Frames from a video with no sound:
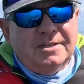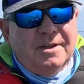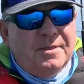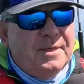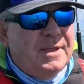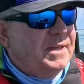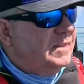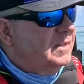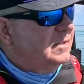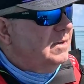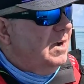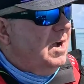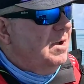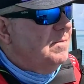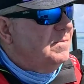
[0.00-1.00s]
and I think at the
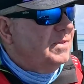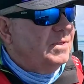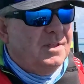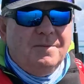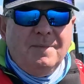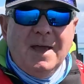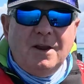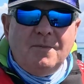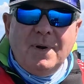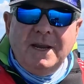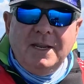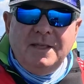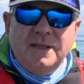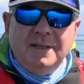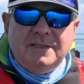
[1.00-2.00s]
time, the amount of
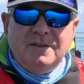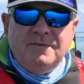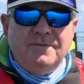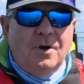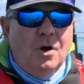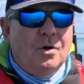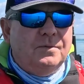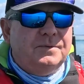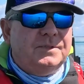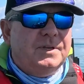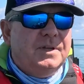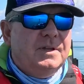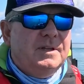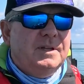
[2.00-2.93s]
money that's involved,